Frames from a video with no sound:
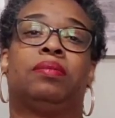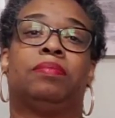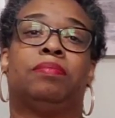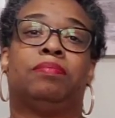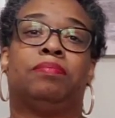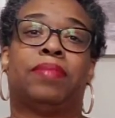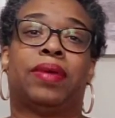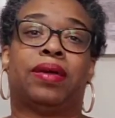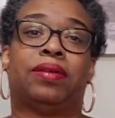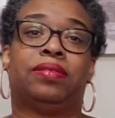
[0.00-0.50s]

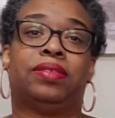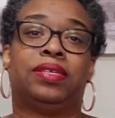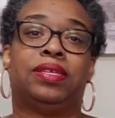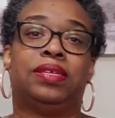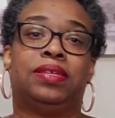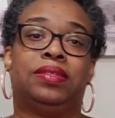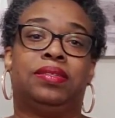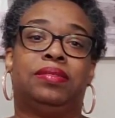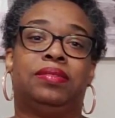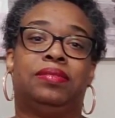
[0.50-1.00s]

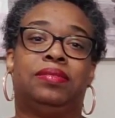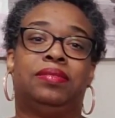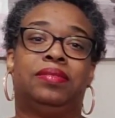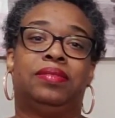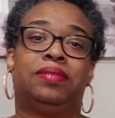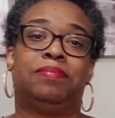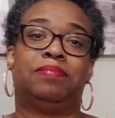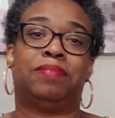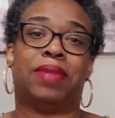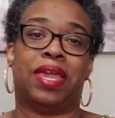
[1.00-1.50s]
Mountain
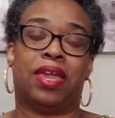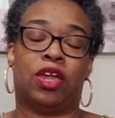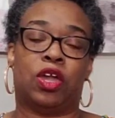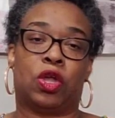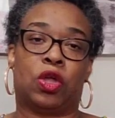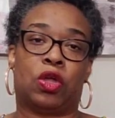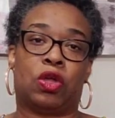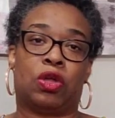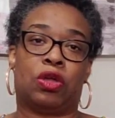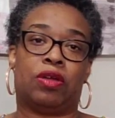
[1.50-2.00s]

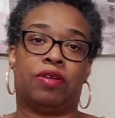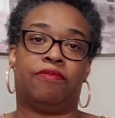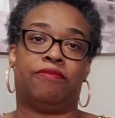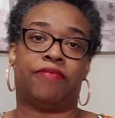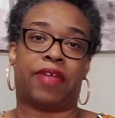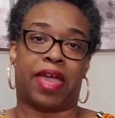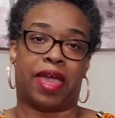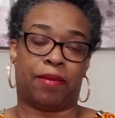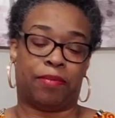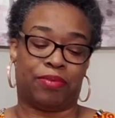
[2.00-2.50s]
Maker
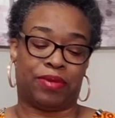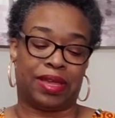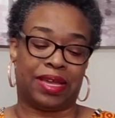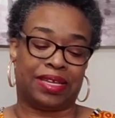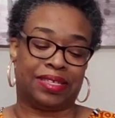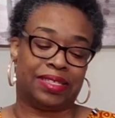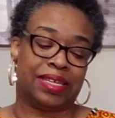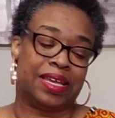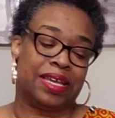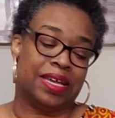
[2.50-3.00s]

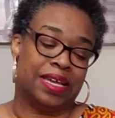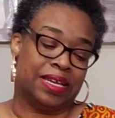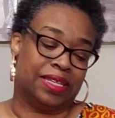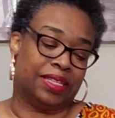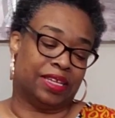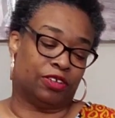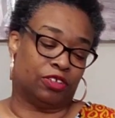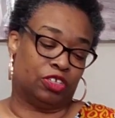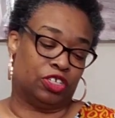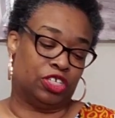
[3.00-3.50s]
Fabrics.
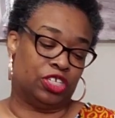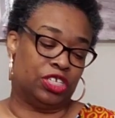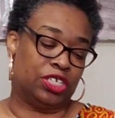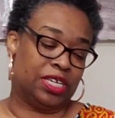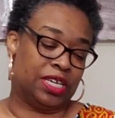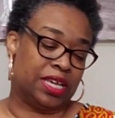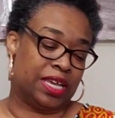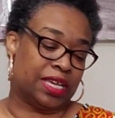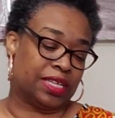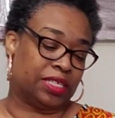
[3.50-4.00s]
Now
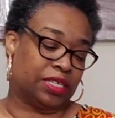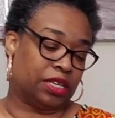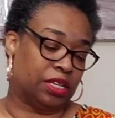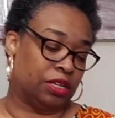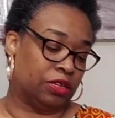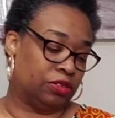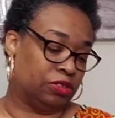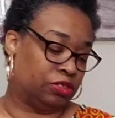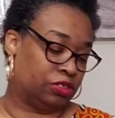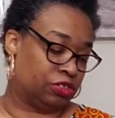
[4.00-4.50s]
she has
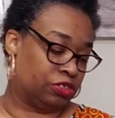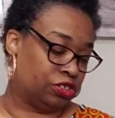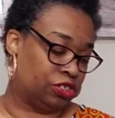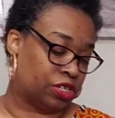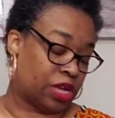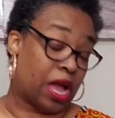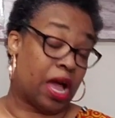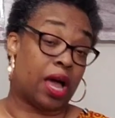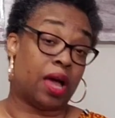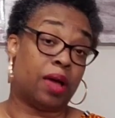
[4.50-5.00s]
closed her
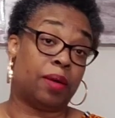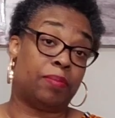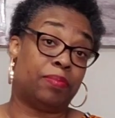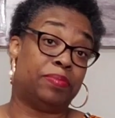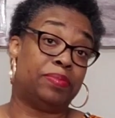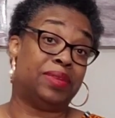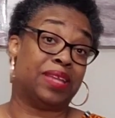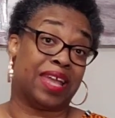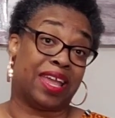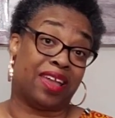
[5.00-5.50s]
shop
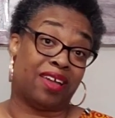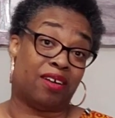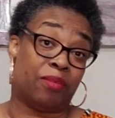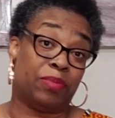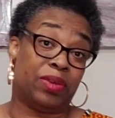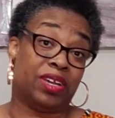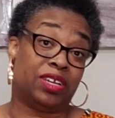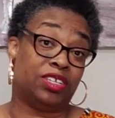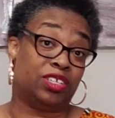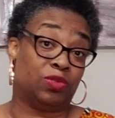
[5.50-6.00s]
down
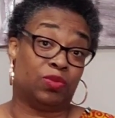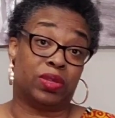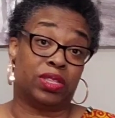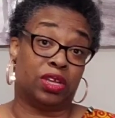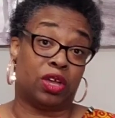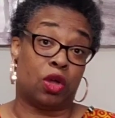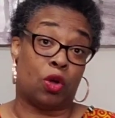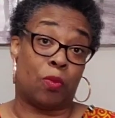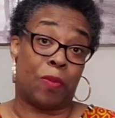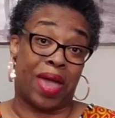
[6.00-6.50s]
because she wanted
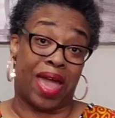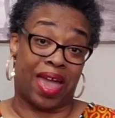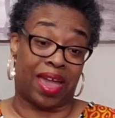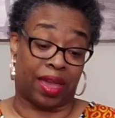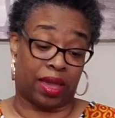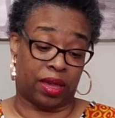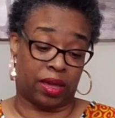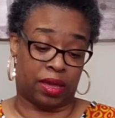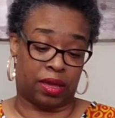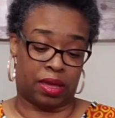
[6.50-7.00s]
to go
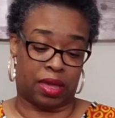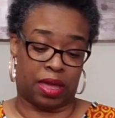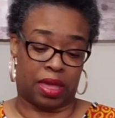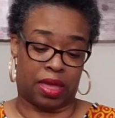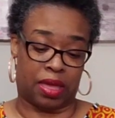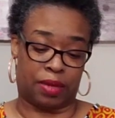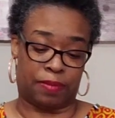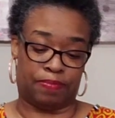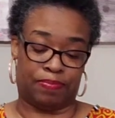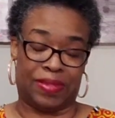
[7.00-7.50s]
back
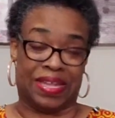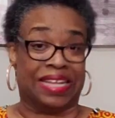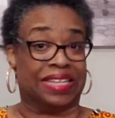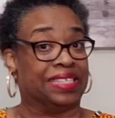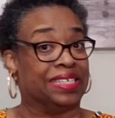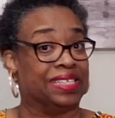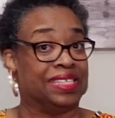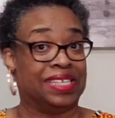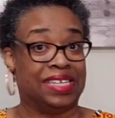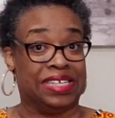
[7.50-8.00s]

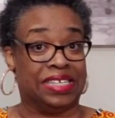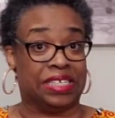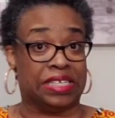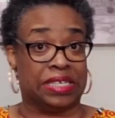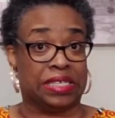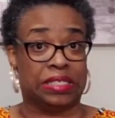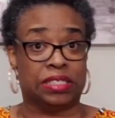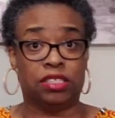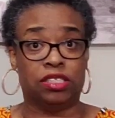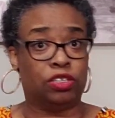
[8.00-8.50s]
into
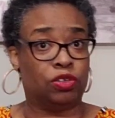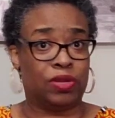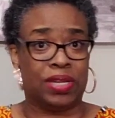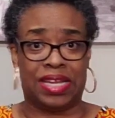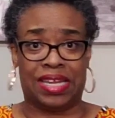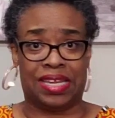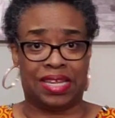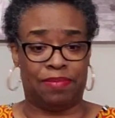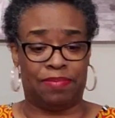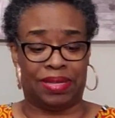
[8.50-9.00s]
teaching, little
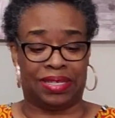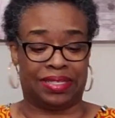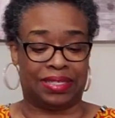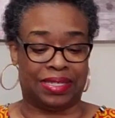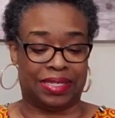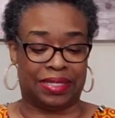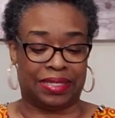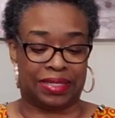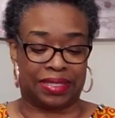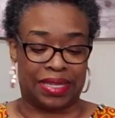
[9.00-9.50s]
indie
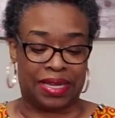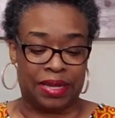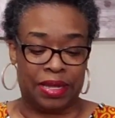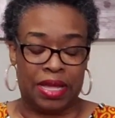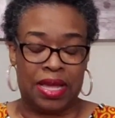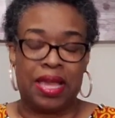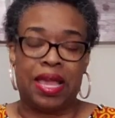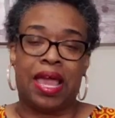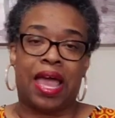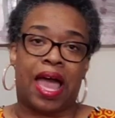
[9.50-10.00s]
business
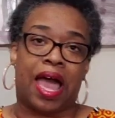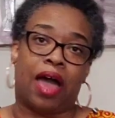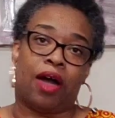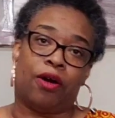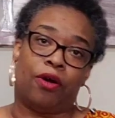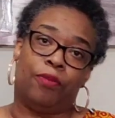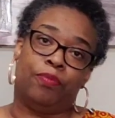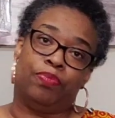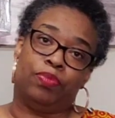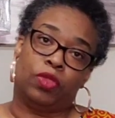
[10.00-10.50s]

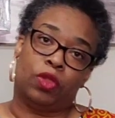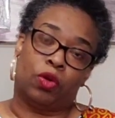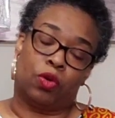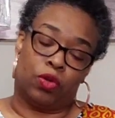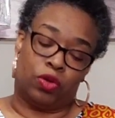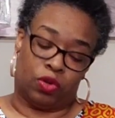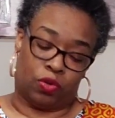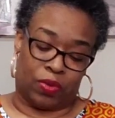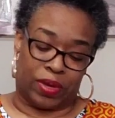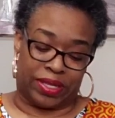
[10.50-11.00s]
out
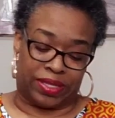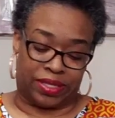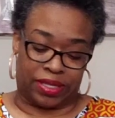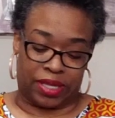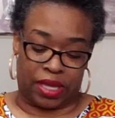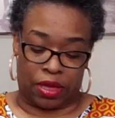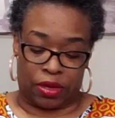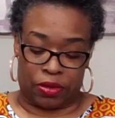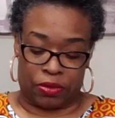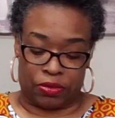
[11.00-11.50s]
on the West
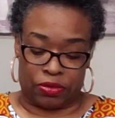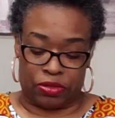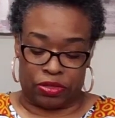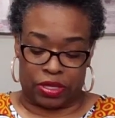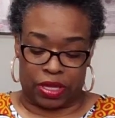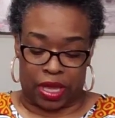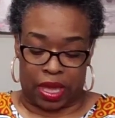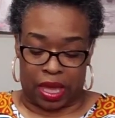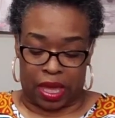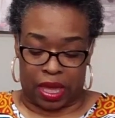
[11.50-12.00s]
Coast.